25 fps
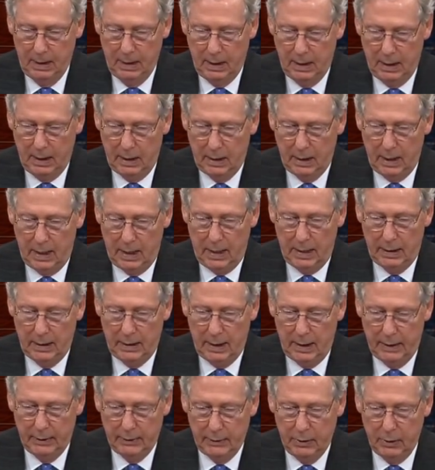and to hand
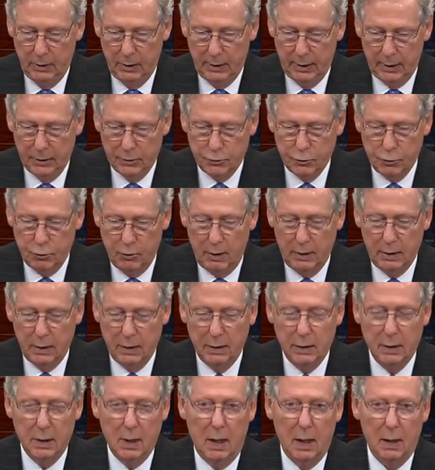out nearly
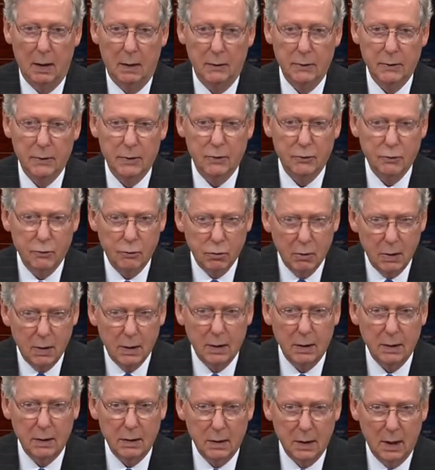$1
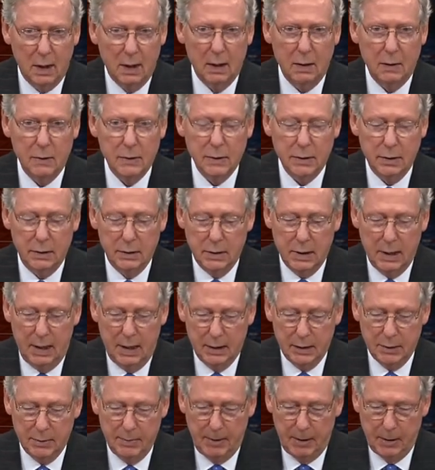trillion in
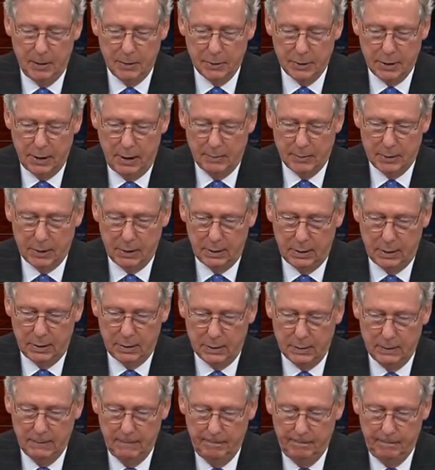taxpayer
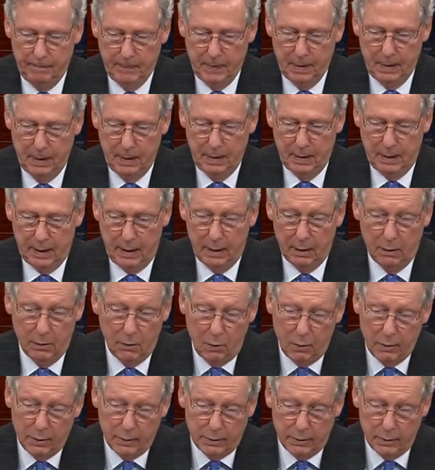subsidies. And in
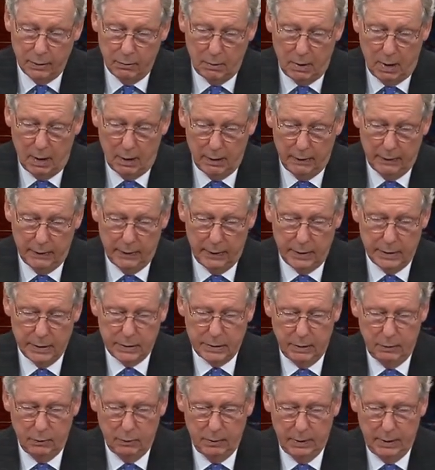order to do all of this, it will